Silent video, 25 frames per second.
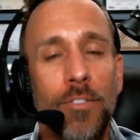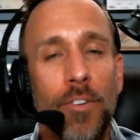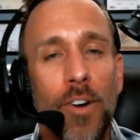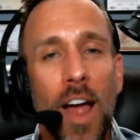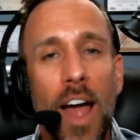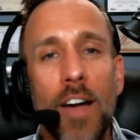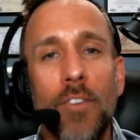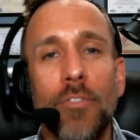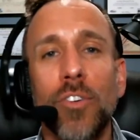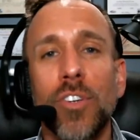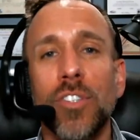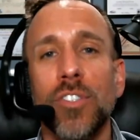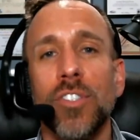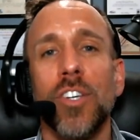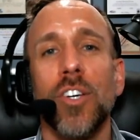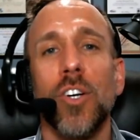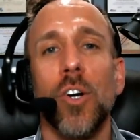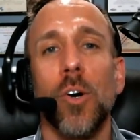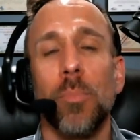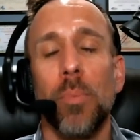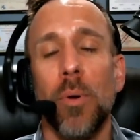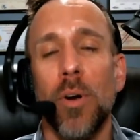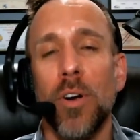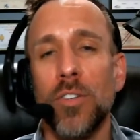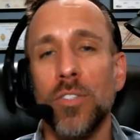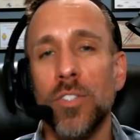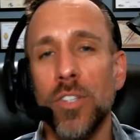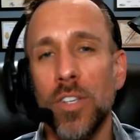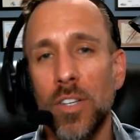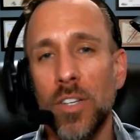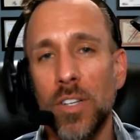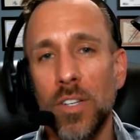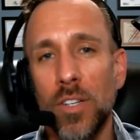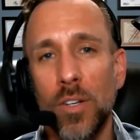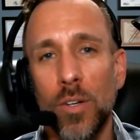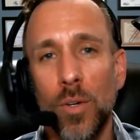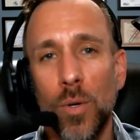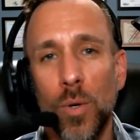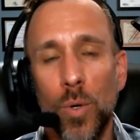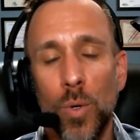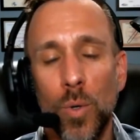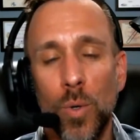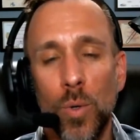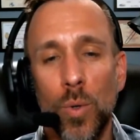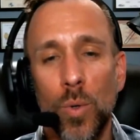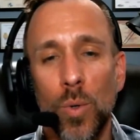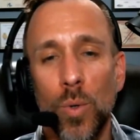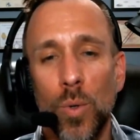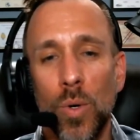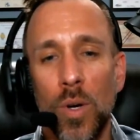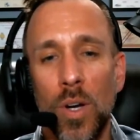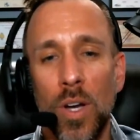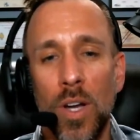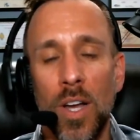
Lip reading: every single person who